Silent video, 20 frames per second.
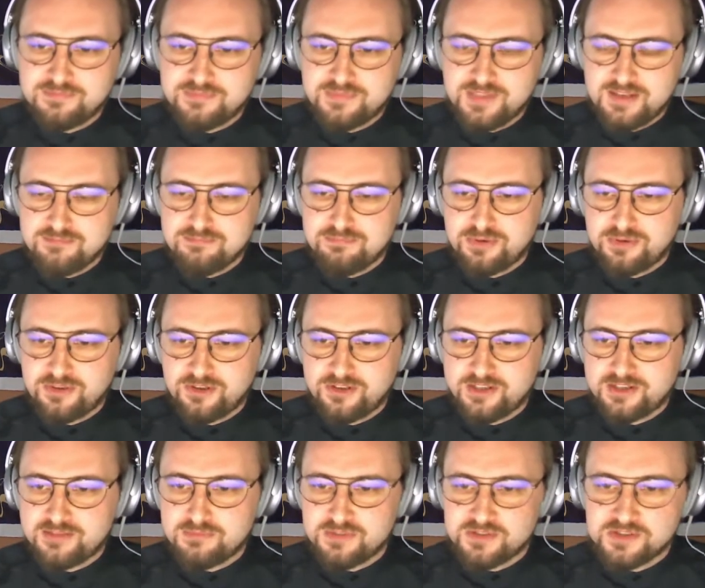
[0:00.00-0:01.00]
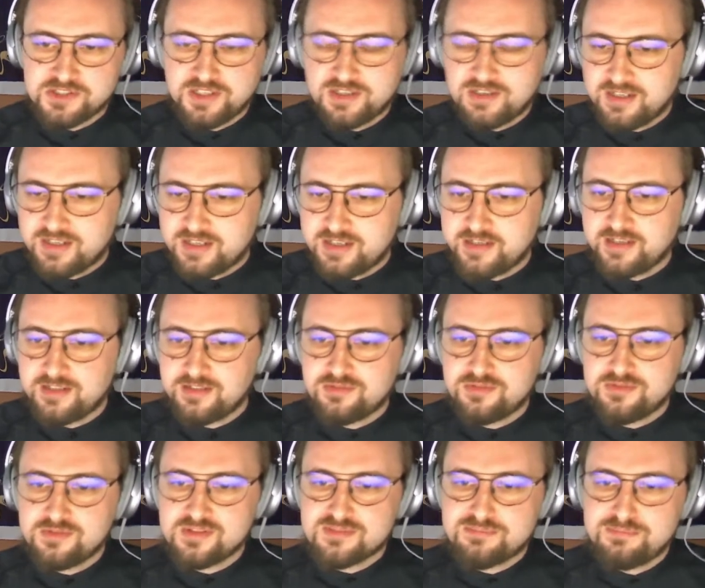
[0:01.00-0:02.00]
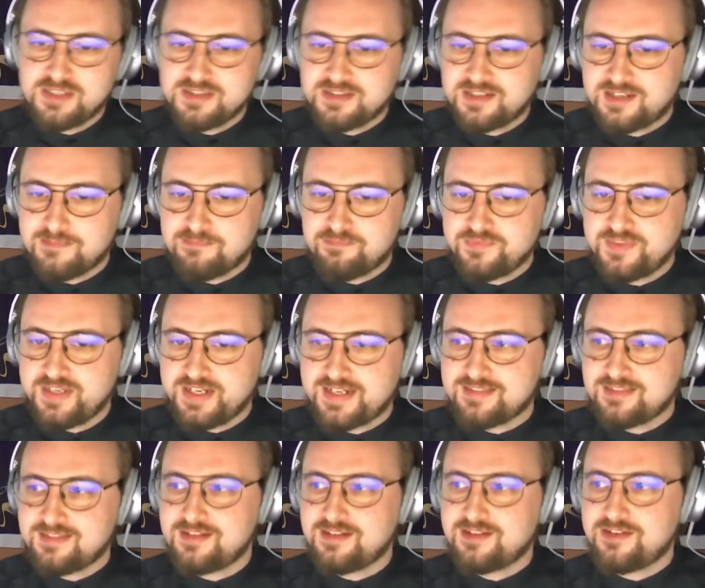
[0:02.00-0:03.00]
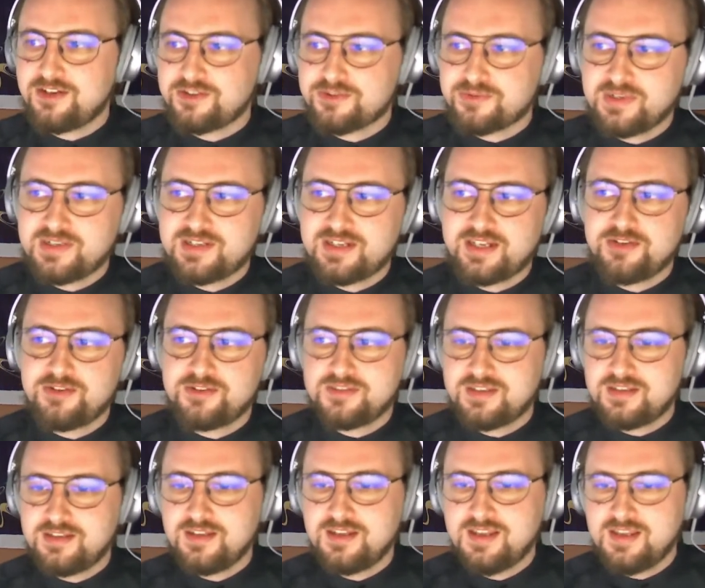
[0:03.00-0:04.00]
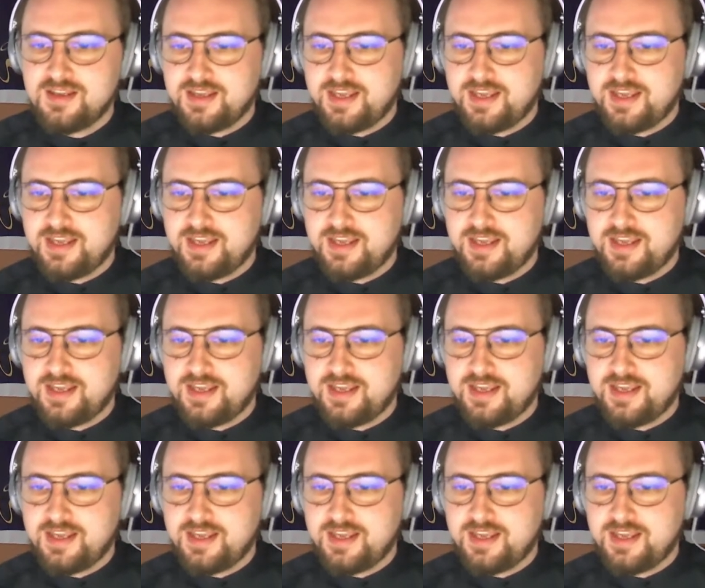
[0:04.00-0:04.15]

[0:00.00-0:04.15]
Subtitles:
employ machine learning to speed up that and not rely on the